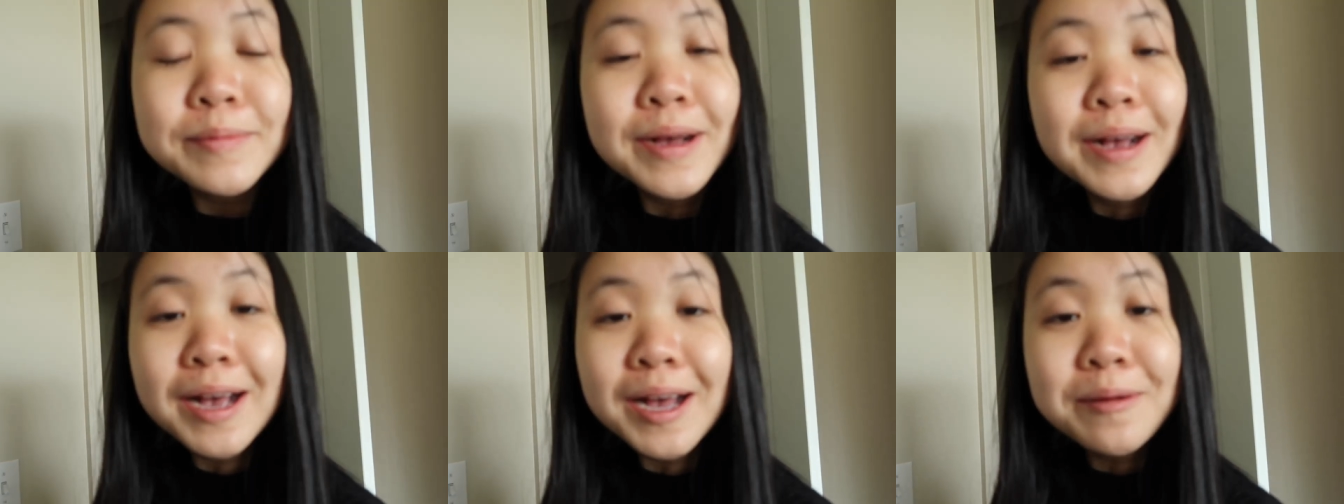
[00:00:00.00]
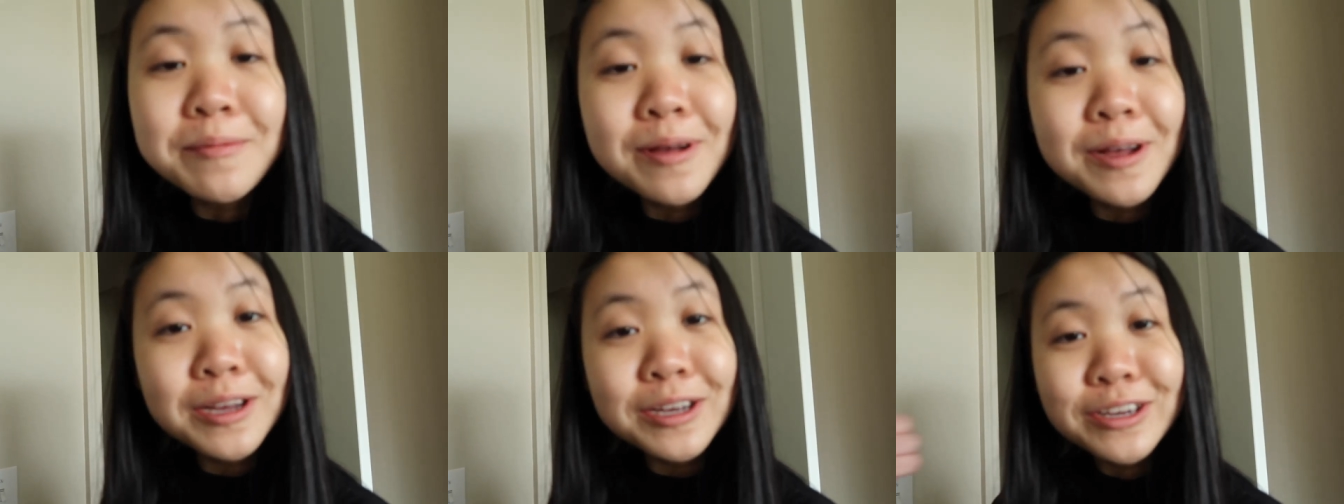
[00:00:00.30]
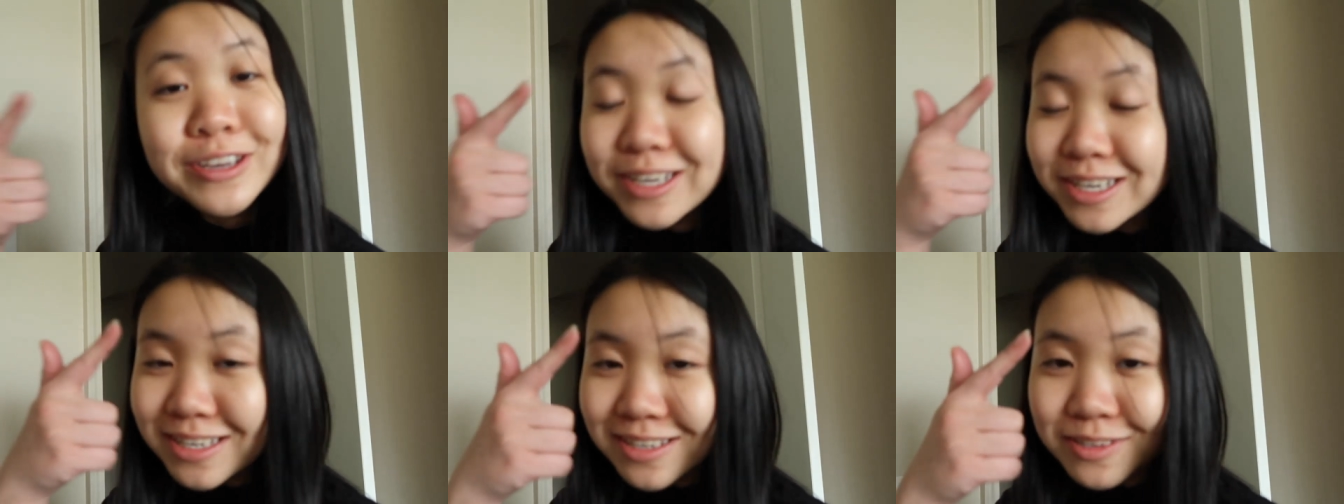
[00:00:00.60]
But I'm
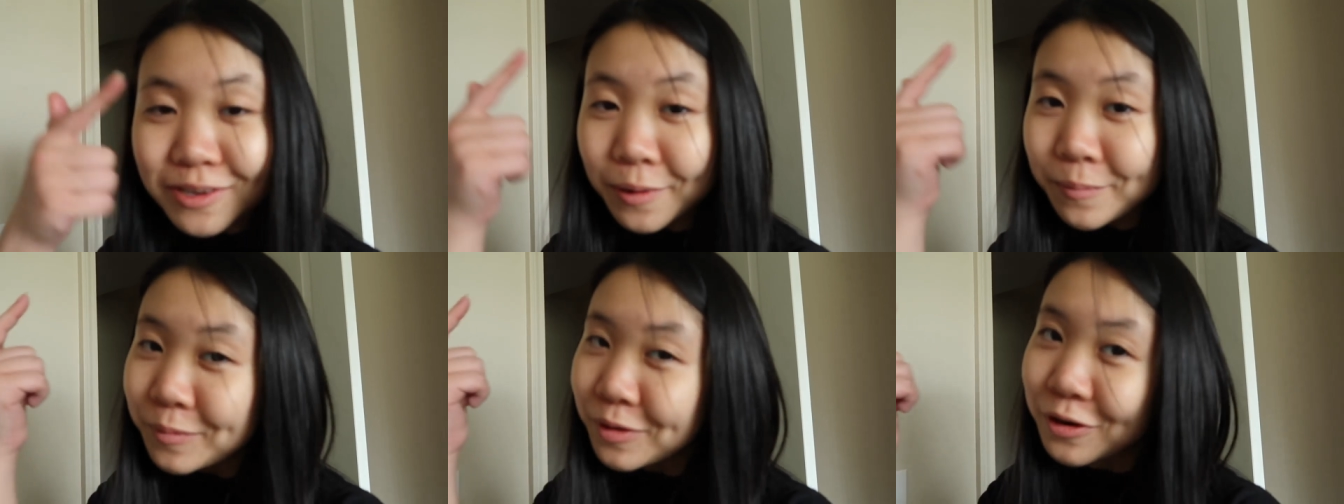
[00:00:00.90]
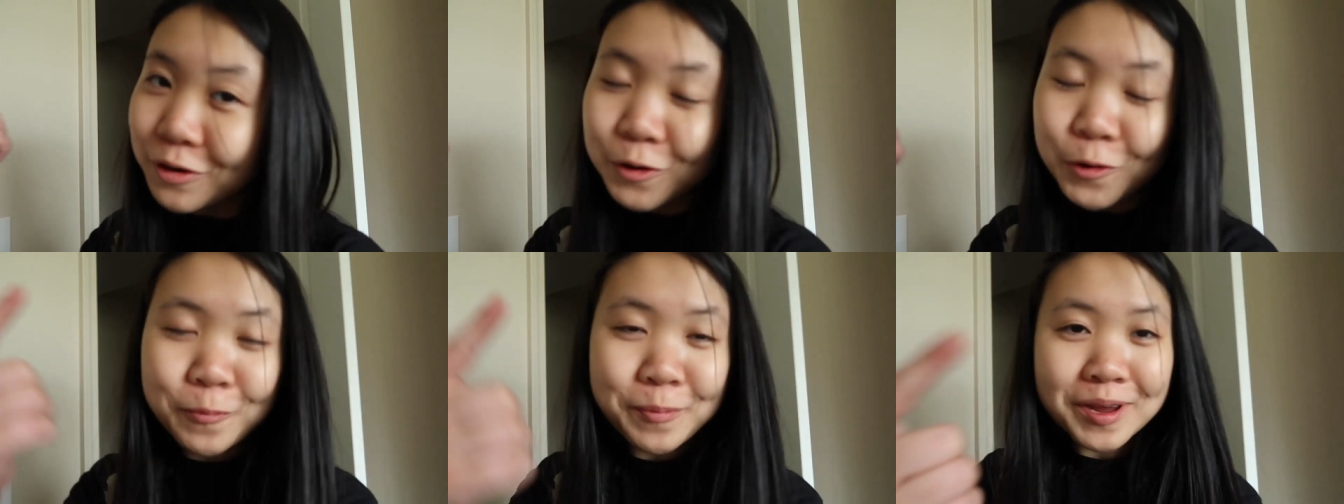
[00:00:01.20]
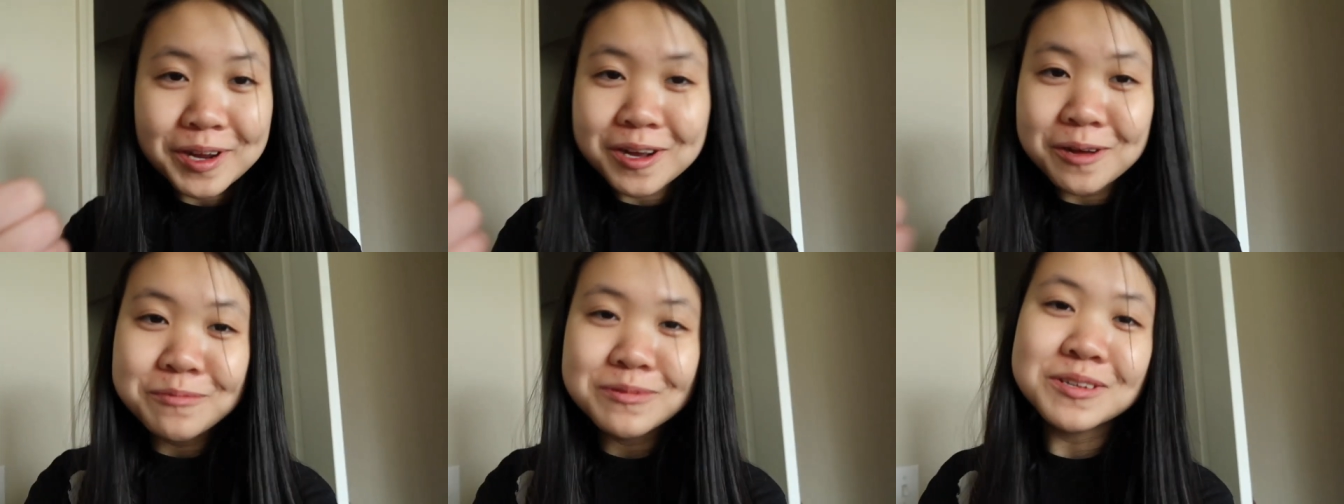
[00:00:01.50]
hungry, so I'm gonna go
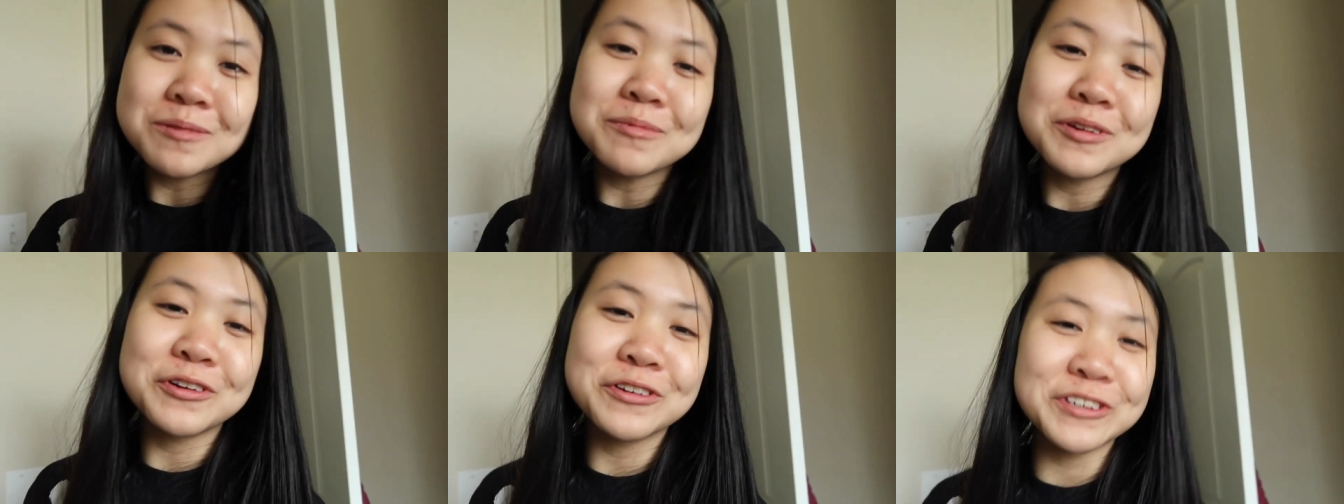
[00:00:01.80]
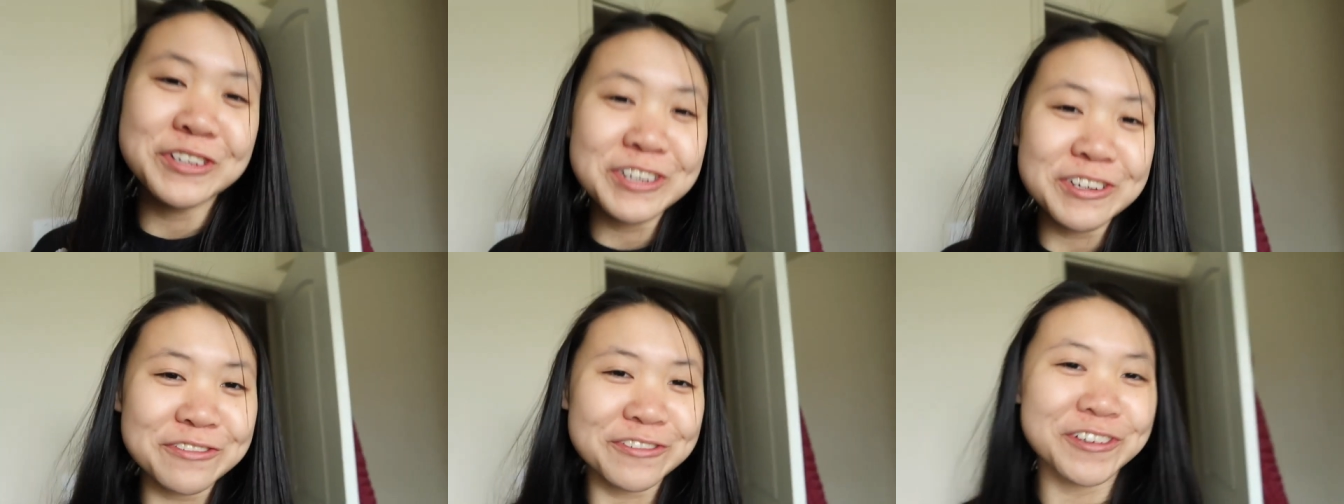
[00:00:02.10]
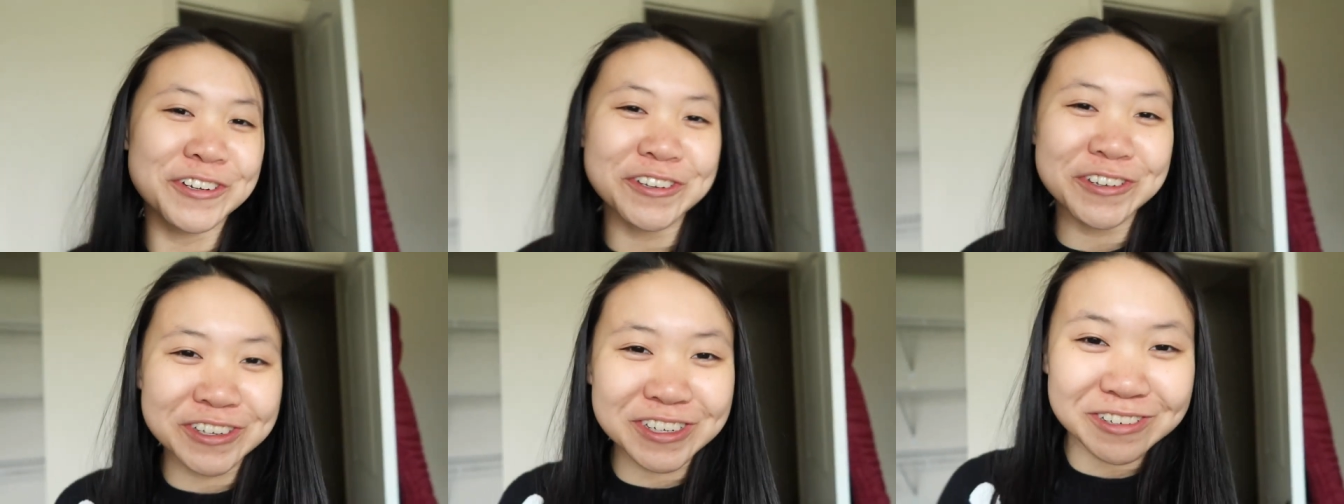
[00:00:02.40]
pick up some Korean
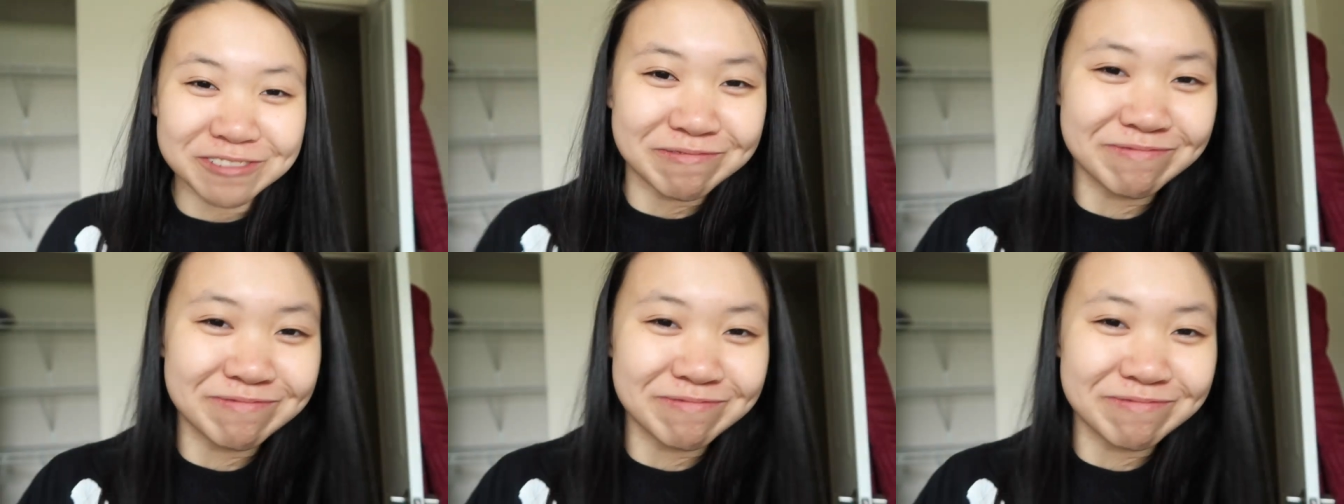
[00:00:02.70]
food.